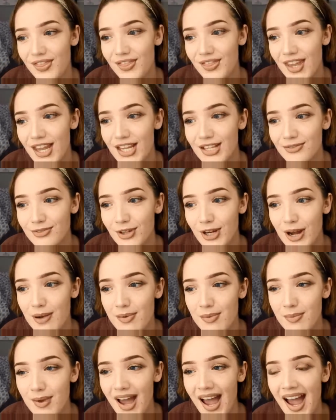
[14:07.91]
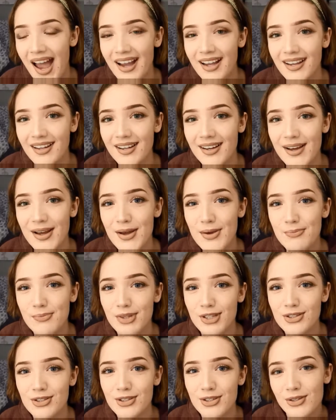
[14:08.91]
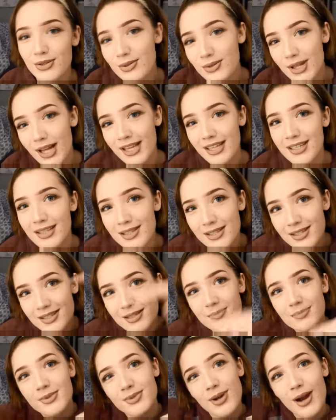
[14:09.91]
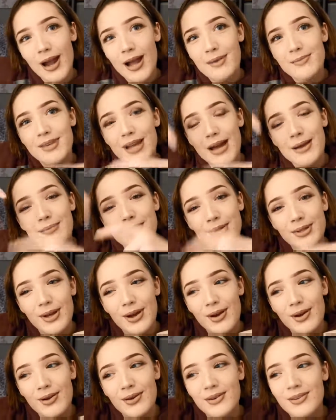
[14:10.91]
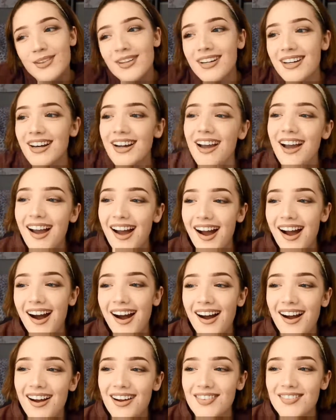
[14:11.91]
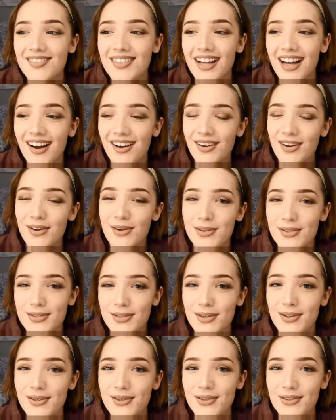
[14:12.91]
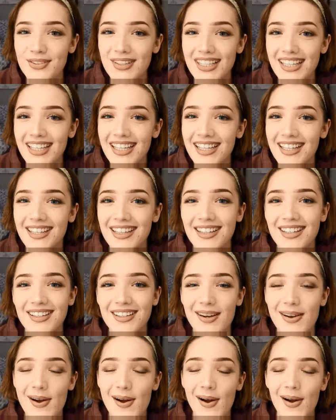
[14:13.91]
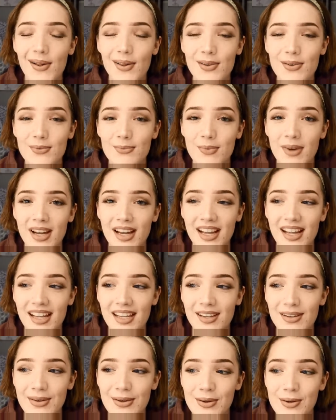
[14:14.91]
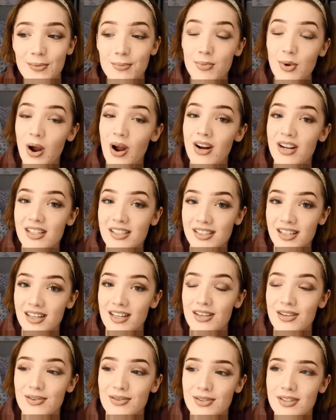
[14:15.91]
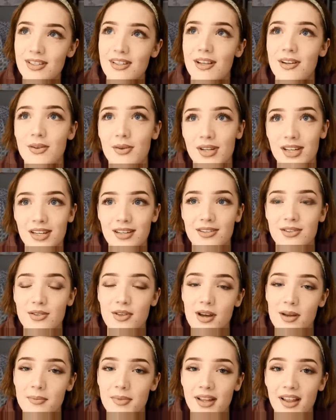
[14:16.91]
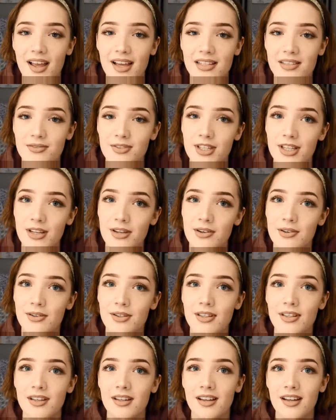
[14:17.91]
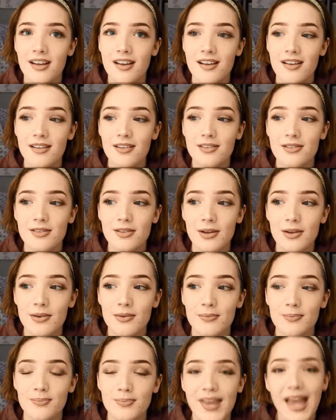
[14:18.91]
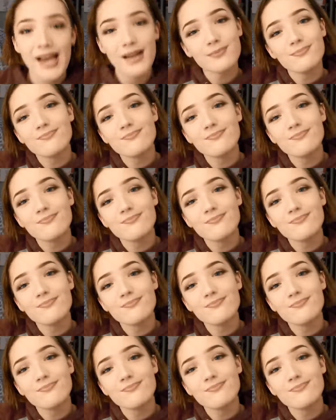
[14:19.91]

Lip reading: Thanks for coming back. Make sure you like and subscribe down below. I'll also link all of my products that I use because I know I didn't do that in my last video. So yeah.